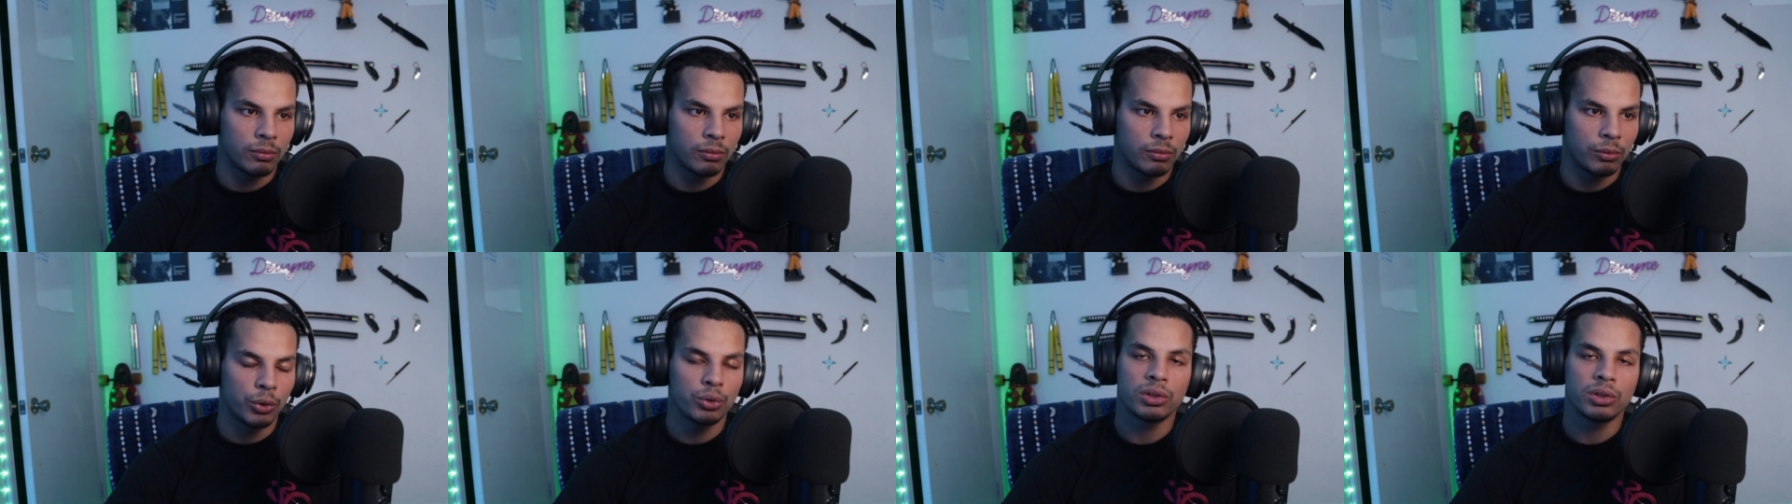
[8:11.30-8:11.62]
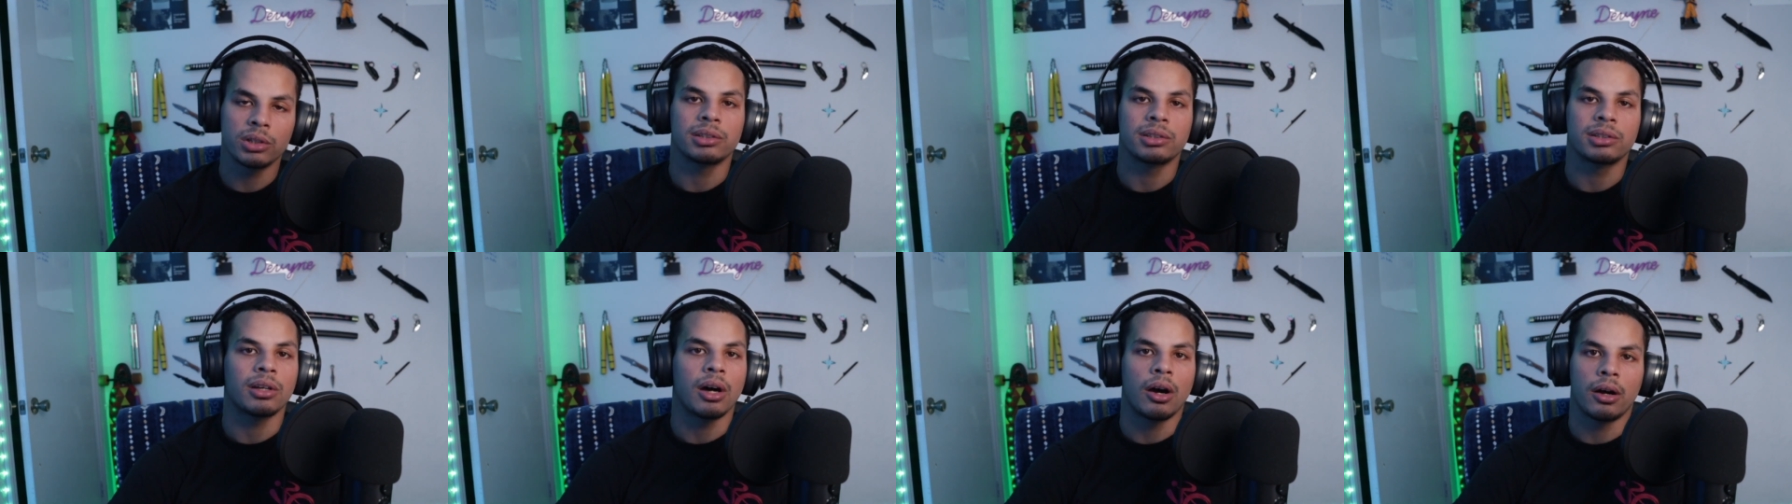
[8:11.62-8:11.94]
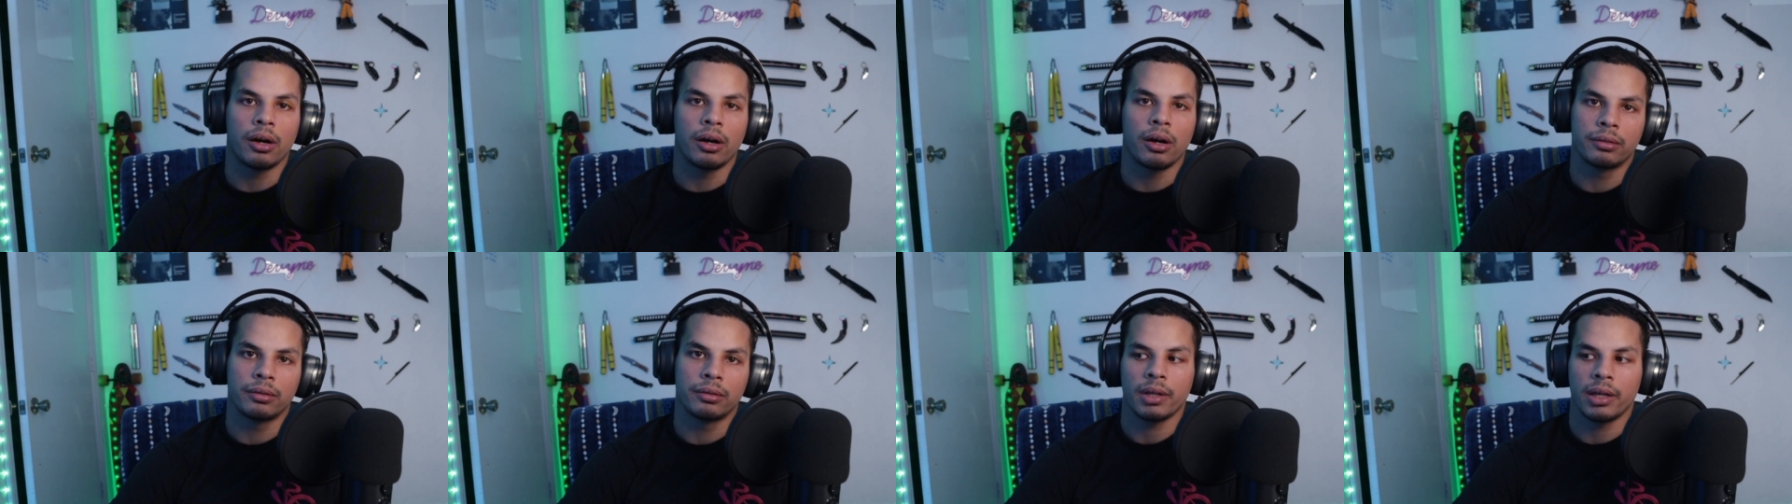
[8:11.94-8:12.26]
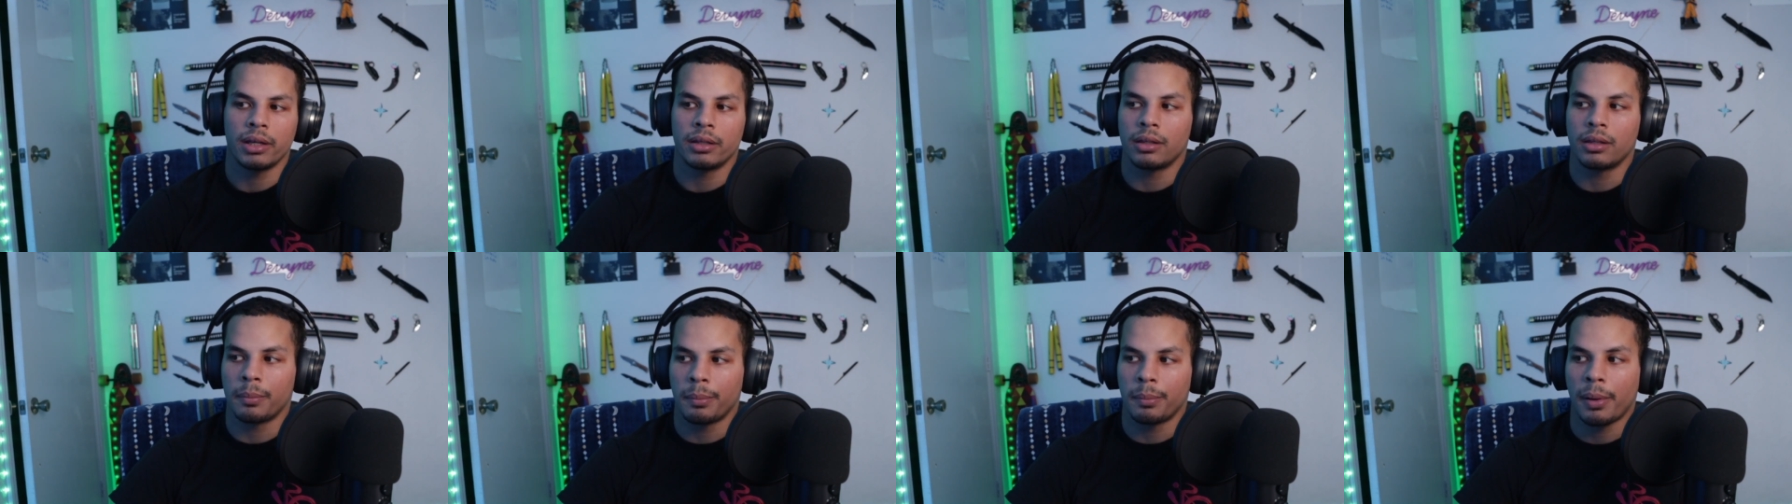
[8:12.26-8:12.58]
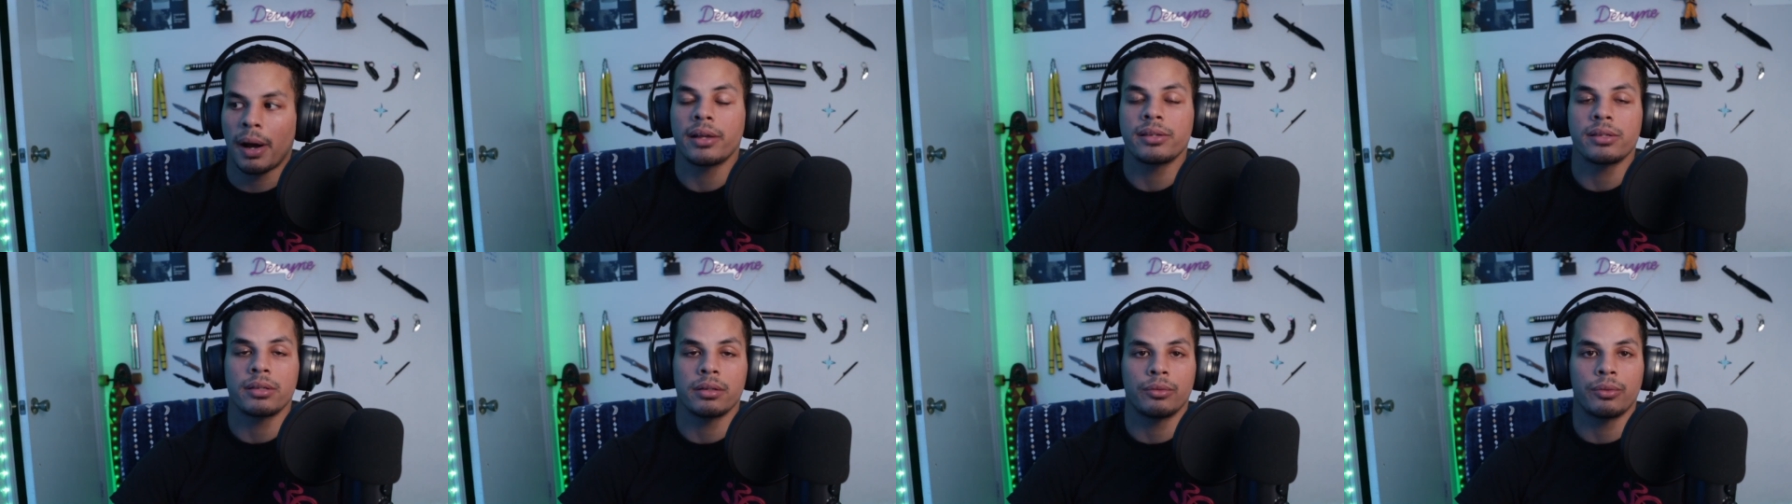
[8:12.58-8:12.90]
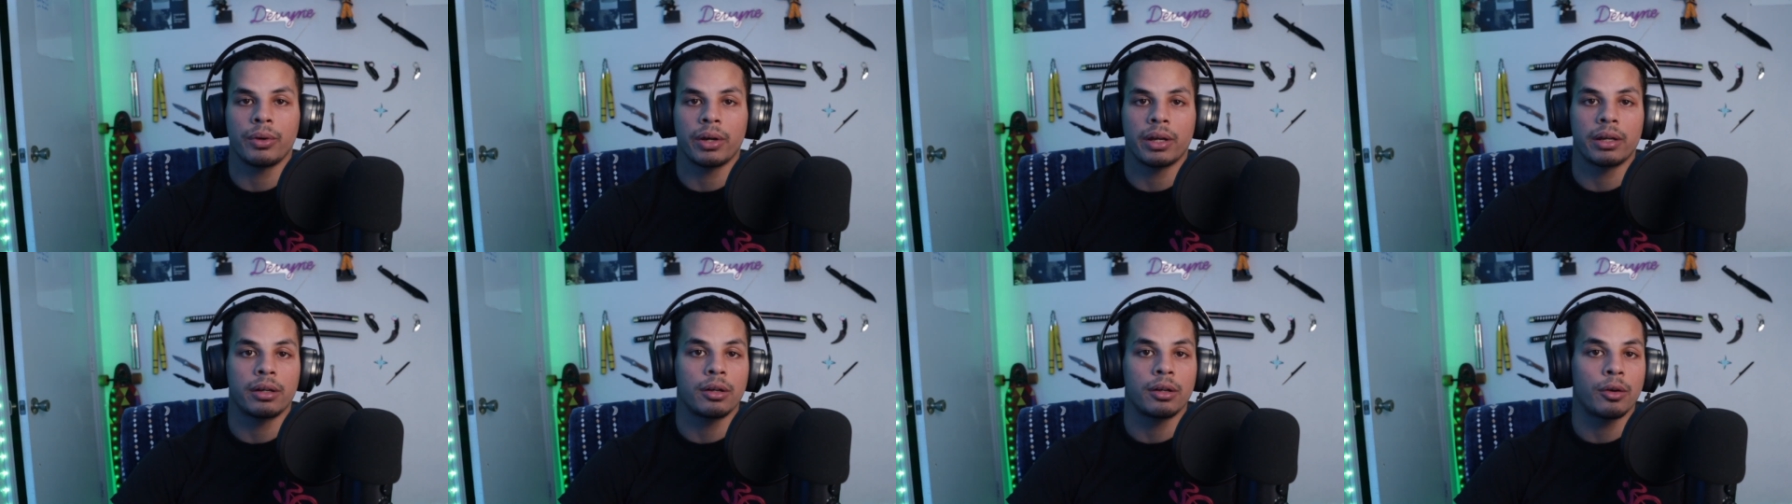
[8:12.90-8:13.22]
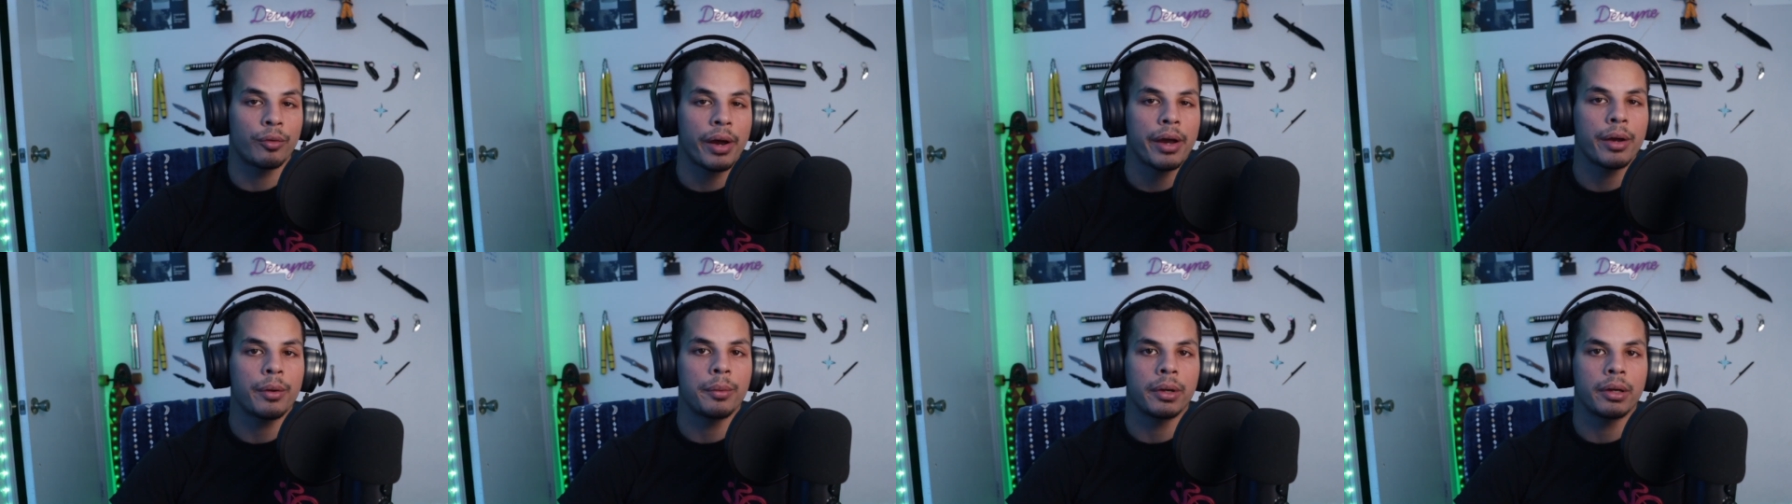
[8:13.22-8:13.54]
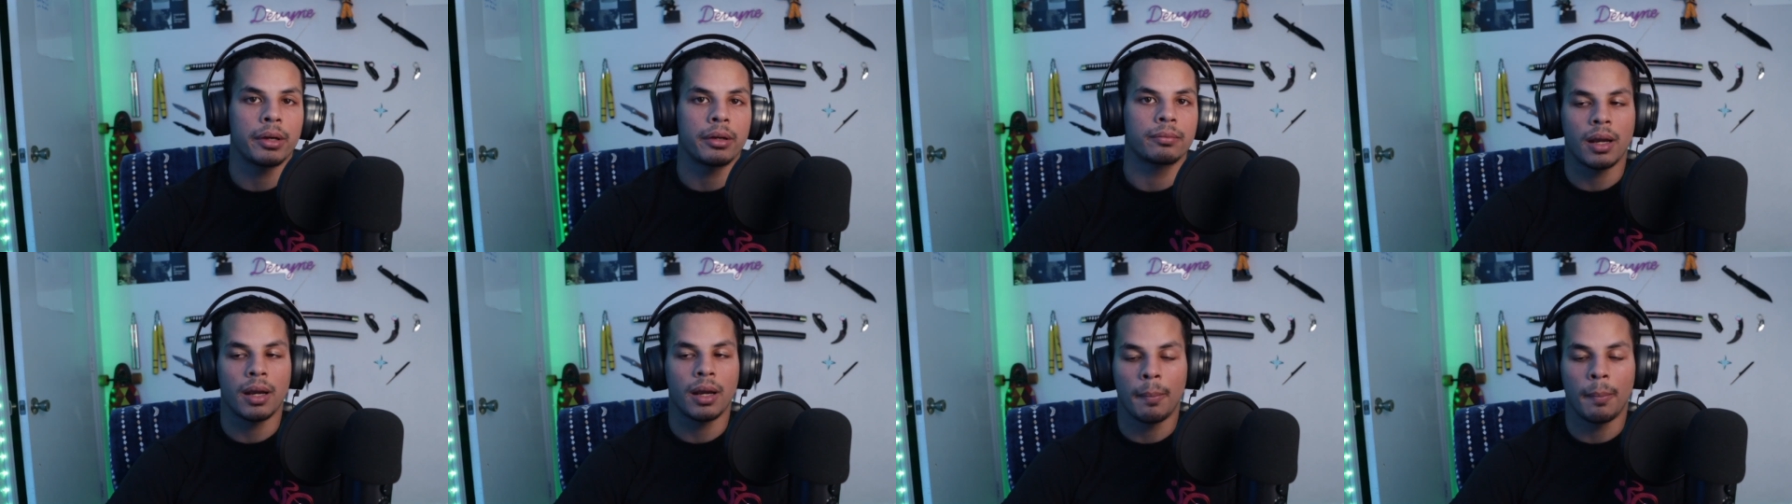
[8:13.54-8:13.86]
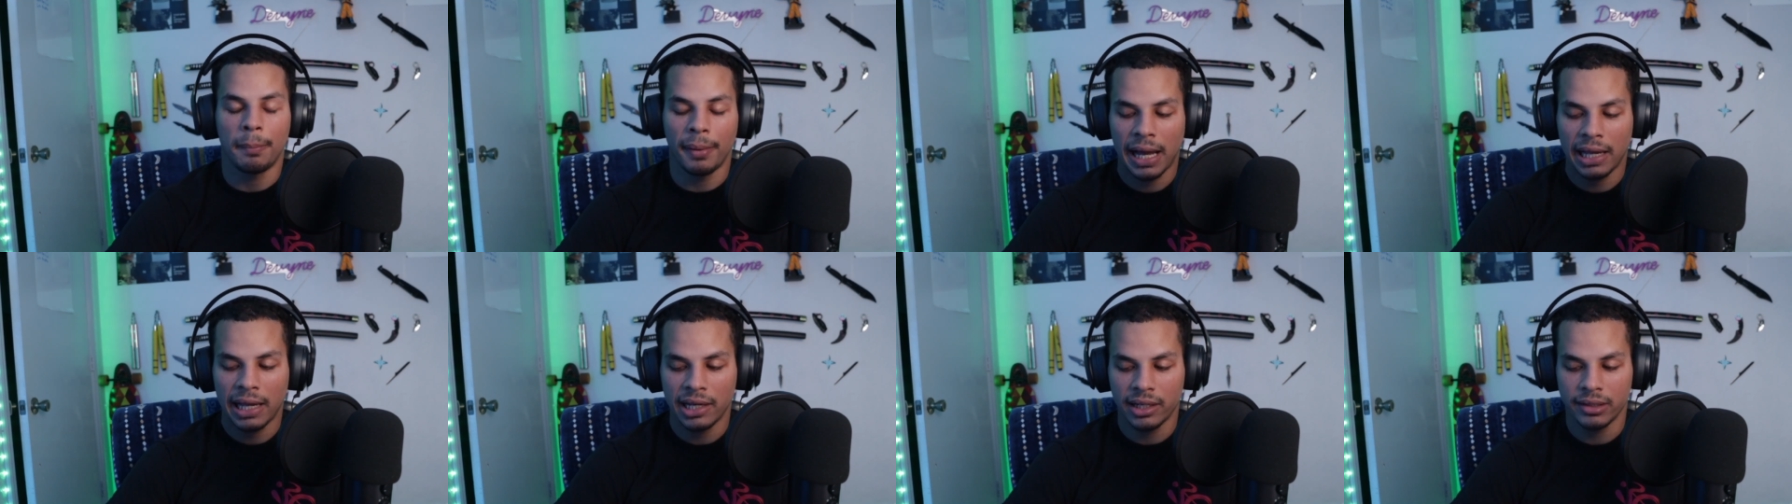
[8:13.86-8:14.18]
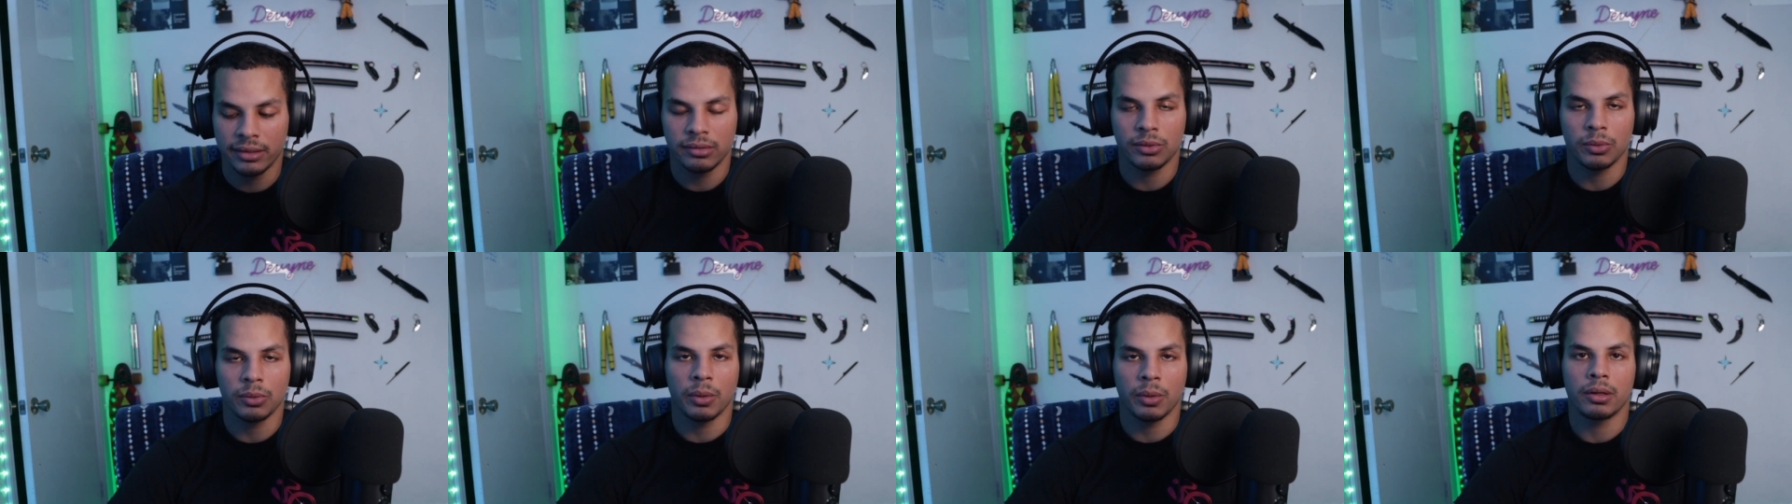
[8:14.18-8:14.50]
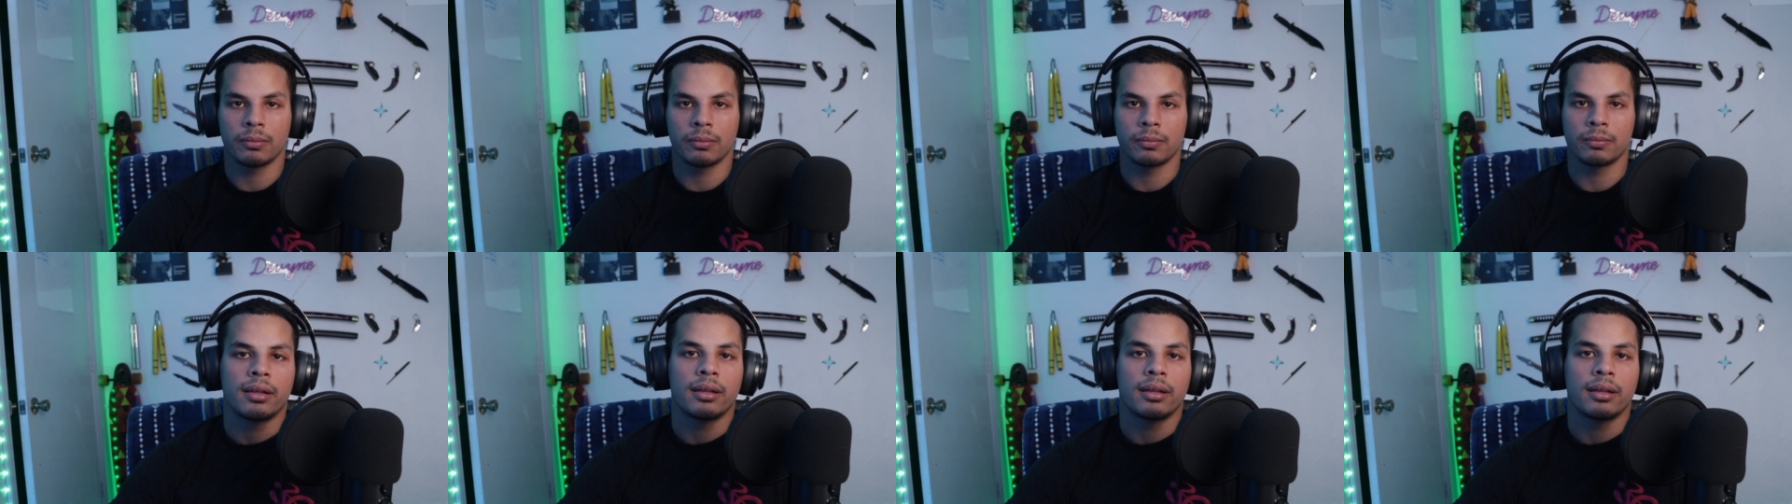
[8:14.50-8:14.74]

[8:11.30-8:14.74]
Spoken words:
you just are, in the positive way, in the right way, in a balanced way.